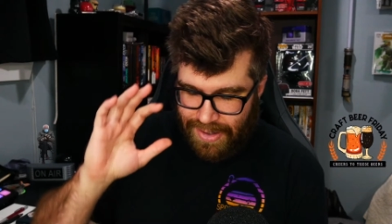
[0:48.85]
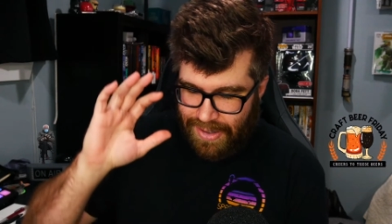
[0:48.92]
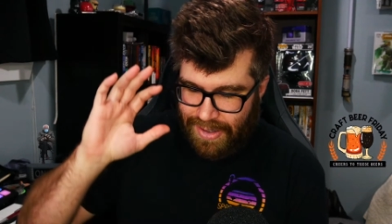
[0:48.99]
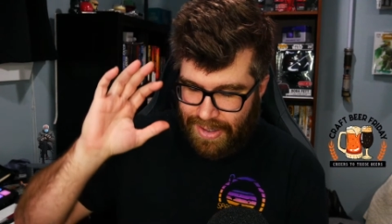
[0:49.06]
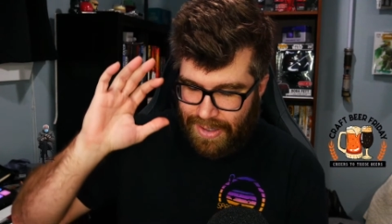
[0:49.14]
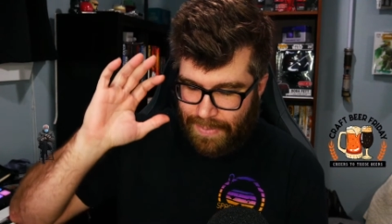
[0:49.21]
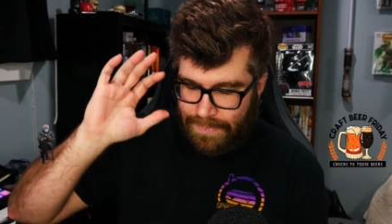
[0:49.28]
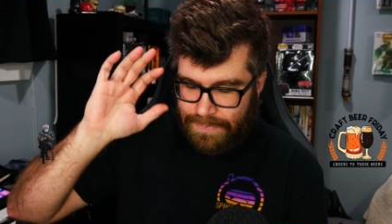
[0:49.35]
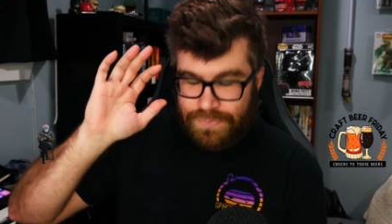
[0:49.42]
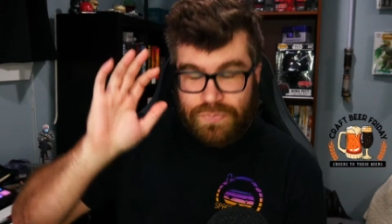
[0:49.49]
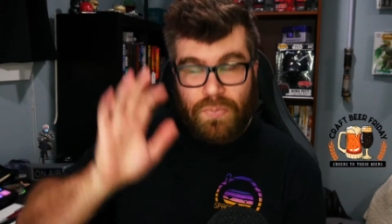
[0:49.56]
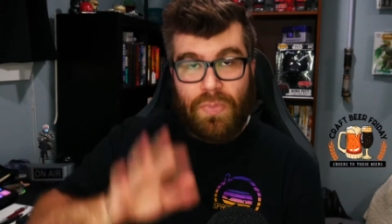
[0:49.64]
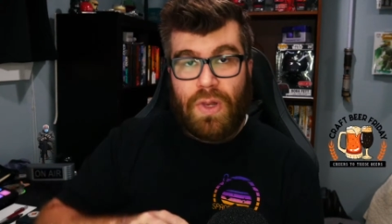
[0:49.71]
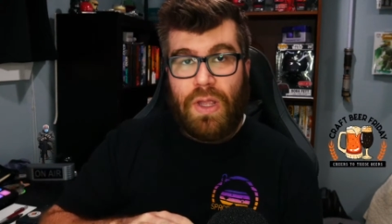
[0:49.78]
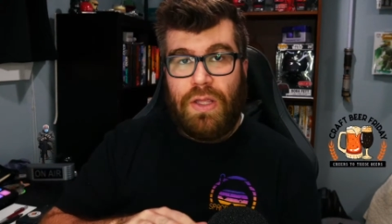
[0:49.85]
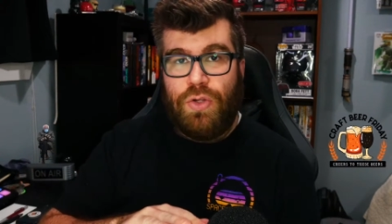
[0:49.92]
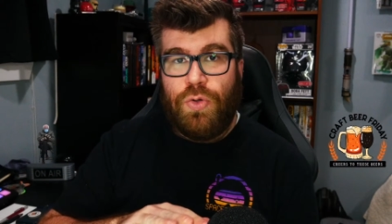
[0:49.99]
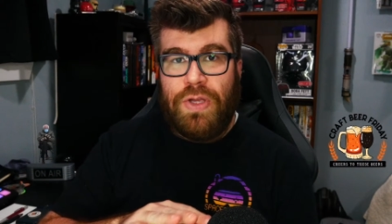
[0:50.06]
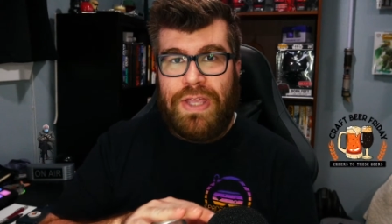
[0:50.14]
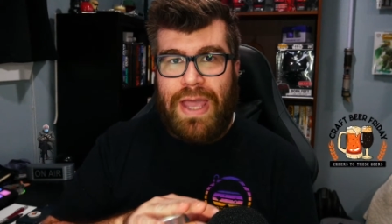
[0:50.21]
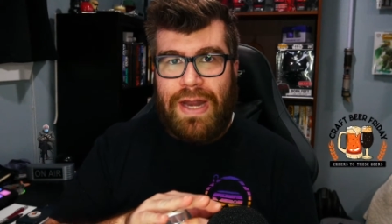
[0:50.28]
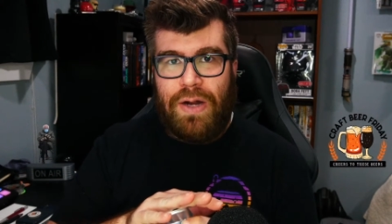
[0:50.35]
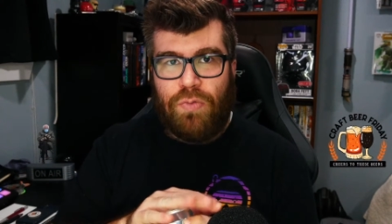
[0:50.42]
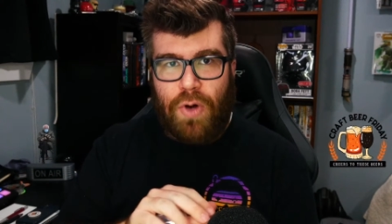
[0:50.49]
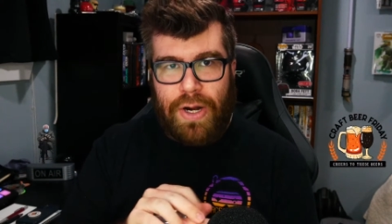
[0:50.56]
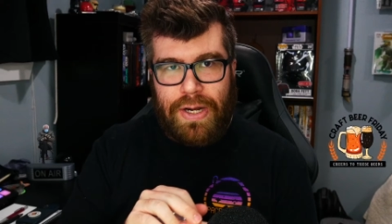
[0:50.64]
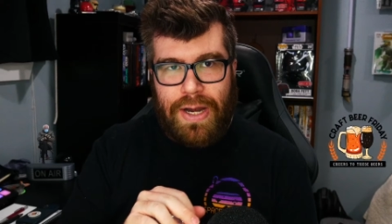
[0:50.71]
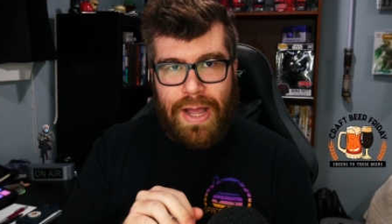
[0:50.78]
Um, you can get it
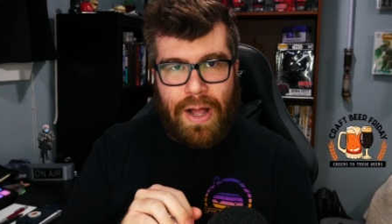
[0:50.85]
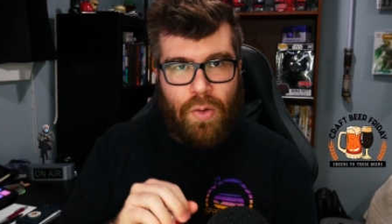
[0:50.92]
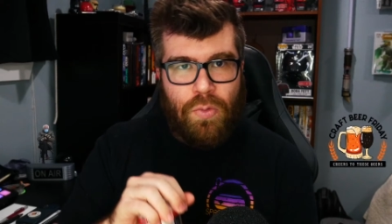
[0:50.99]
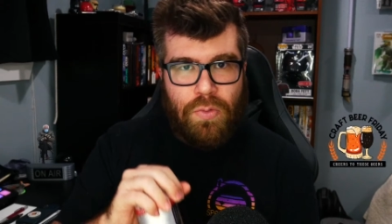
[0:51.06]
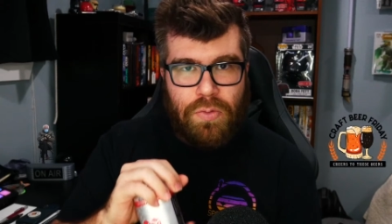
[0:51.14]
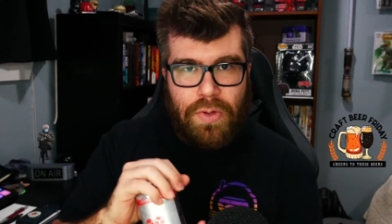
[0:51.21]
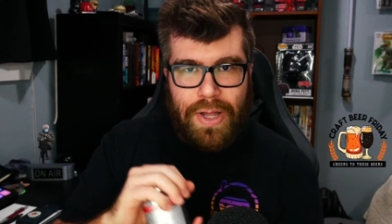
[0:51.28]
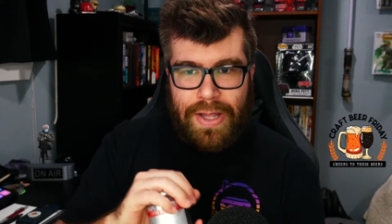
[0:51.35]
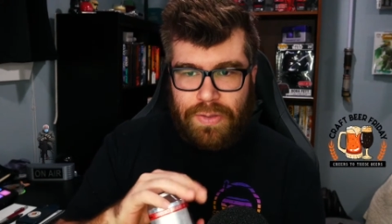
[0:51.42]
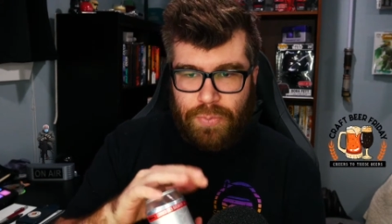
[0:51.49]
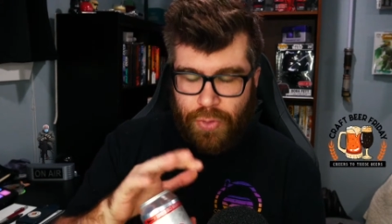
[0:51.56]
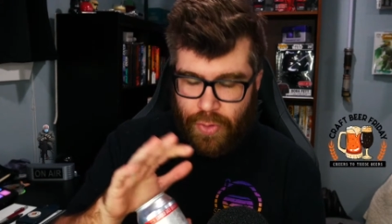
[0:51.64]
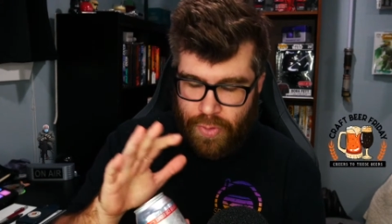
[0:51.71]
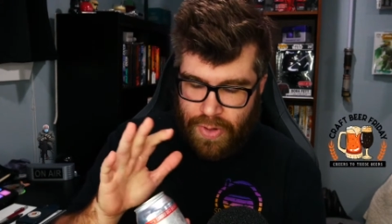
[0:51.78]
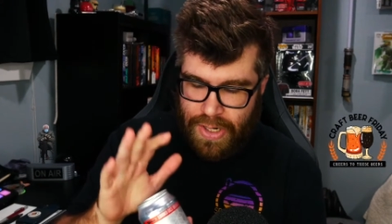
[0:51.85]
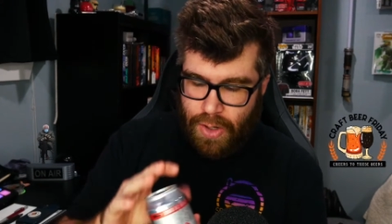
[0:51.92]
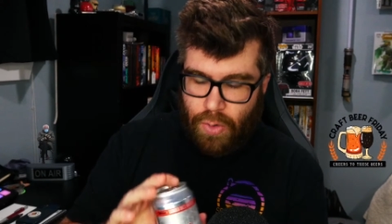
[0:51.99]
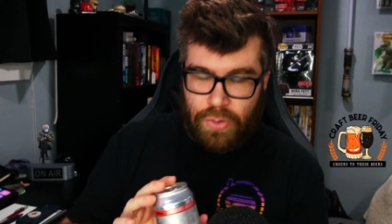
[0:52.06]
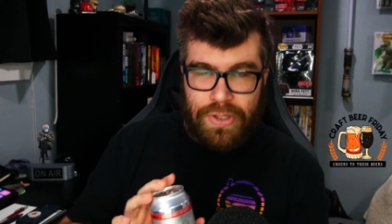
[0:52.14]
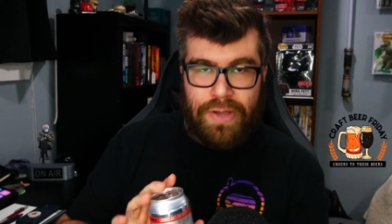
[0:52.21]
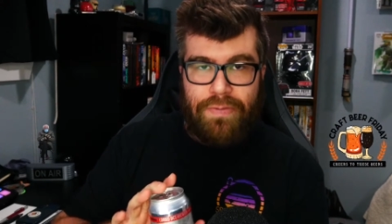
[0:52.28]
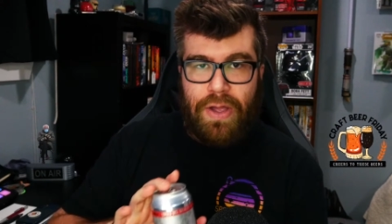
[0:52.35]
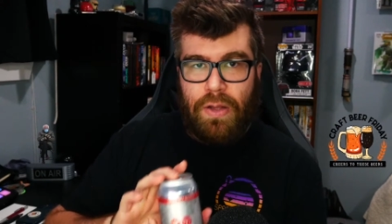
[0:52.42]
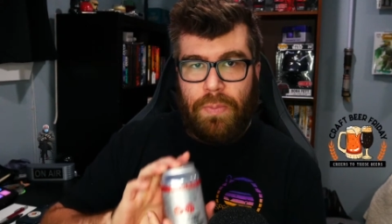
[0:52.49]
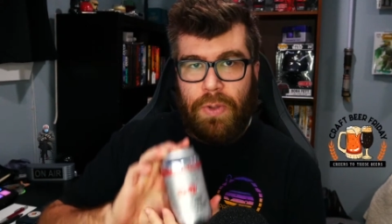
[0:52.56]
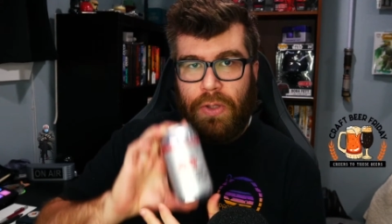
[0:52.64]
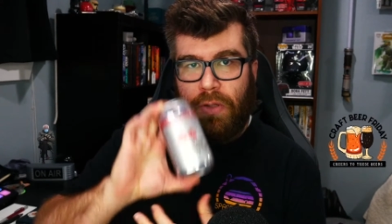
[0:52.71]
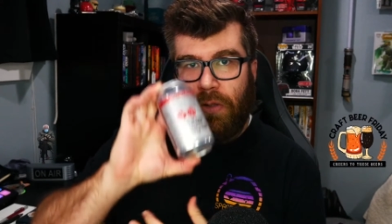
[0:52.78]
right now at the brewery, only
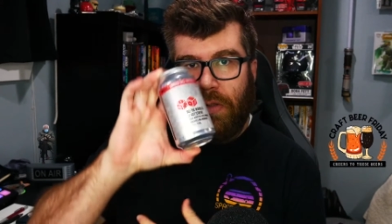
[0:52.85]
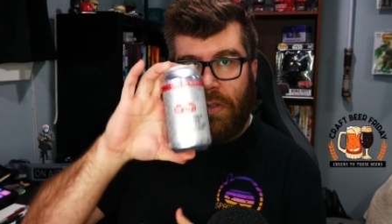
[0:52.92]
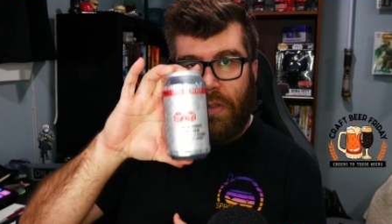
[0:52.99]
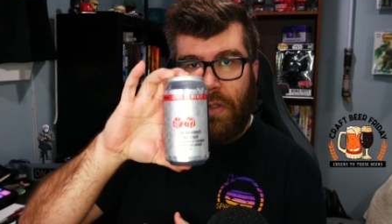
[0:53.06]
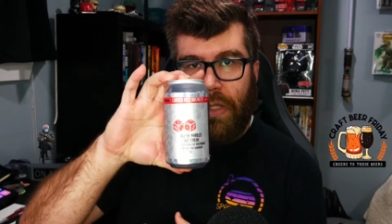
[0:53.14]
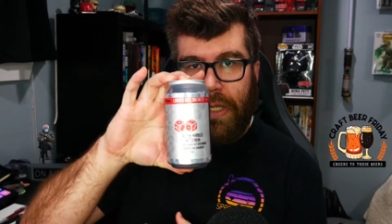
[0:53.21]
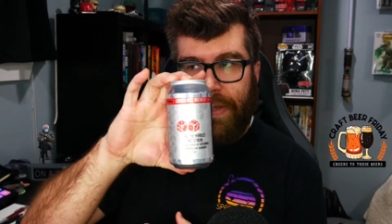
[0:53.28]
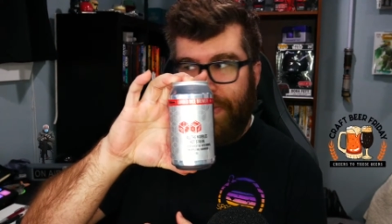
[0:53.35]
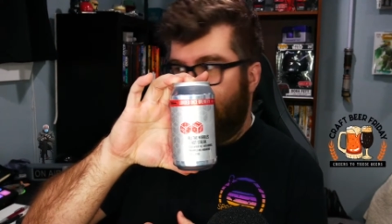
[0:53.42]
available in